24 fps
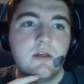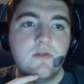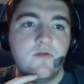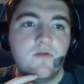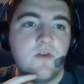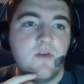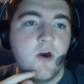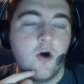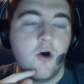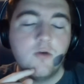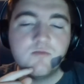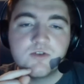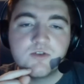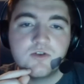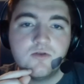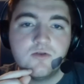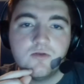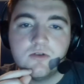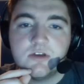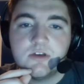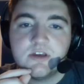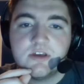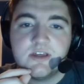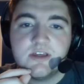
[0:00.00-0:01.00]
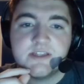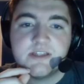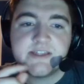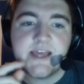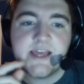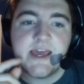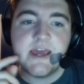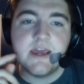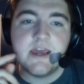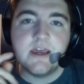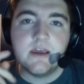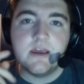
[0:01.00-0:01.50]
Homeschooling is
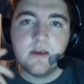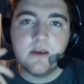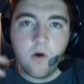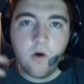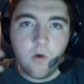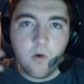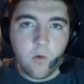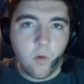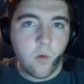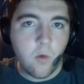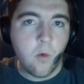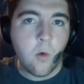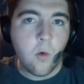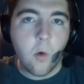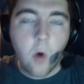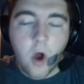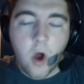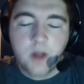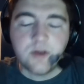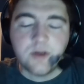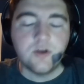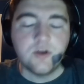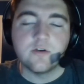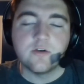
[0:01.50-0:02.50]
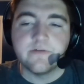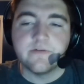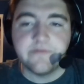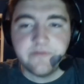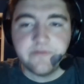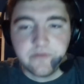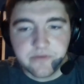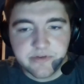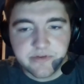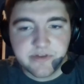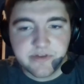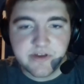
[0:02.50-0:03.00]
a
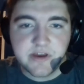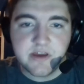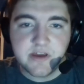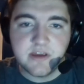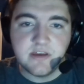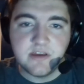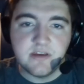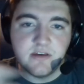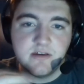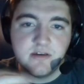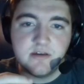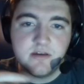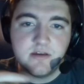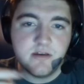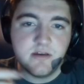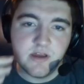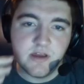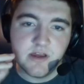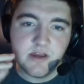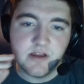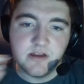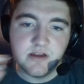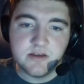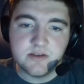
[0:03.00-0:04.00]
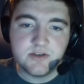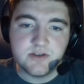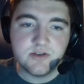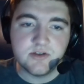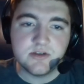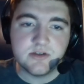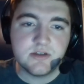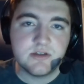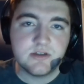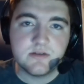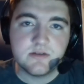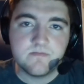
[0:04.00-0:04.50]
wonderful thing. It is
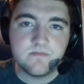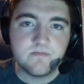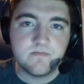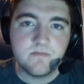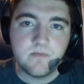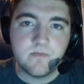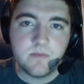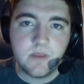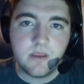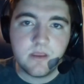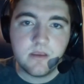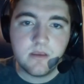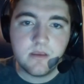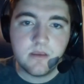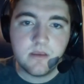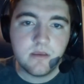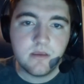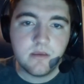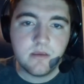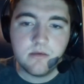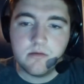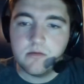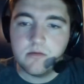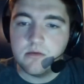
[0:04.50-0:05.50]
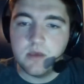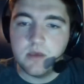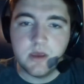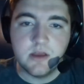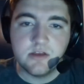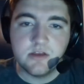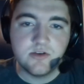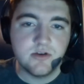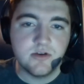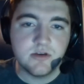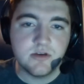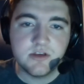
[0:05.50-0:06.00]
just,
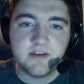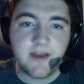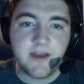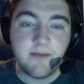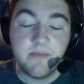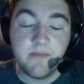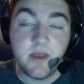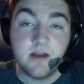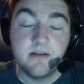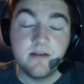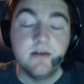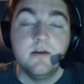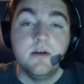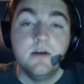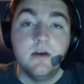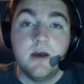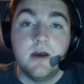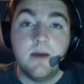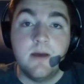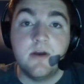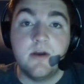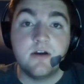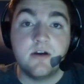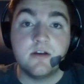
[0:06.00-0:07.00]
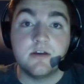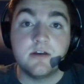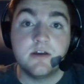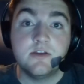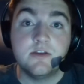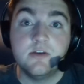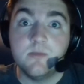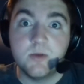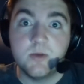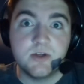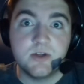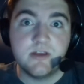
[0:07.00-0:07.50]
it's just, I'm not going to get
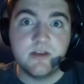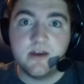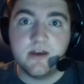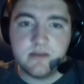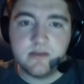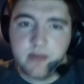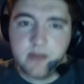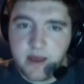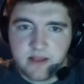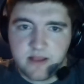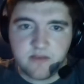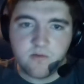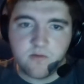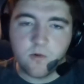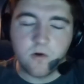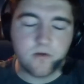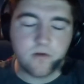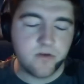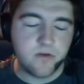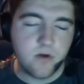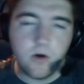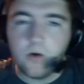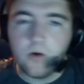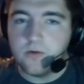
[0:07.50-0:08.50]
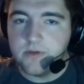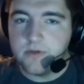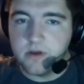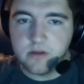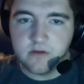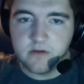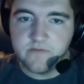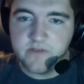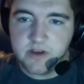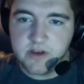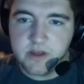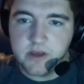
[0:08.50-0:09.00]
too much into that. That's worth a whole
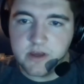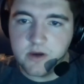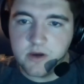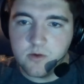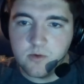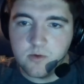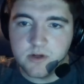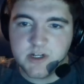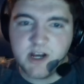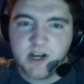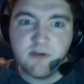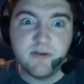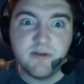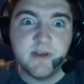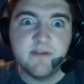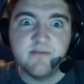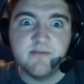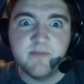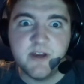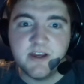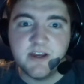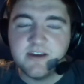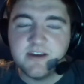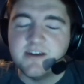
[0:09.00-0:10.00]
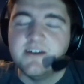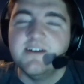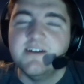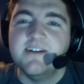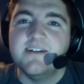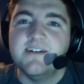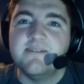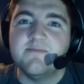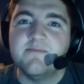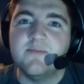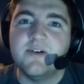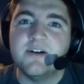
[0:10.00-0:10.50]
nother video, which I will never make.
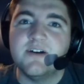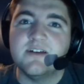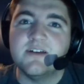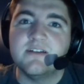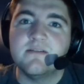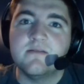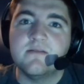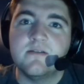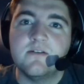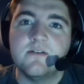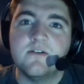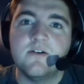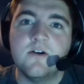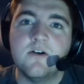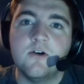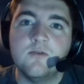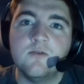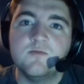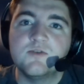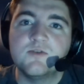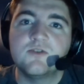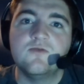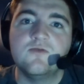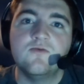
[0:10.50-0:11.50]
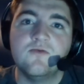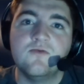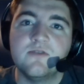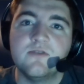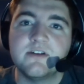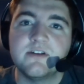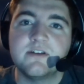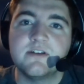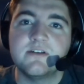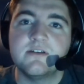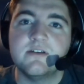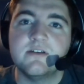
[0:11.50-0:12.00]
But
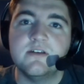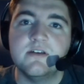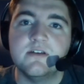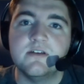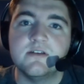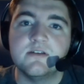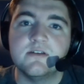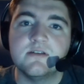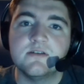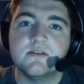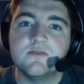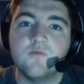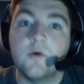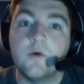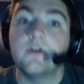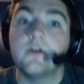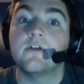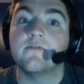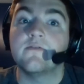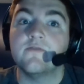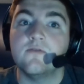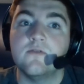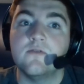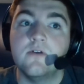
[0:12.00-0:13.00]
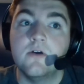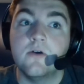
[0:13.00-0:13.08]
homeschooling is wonderful.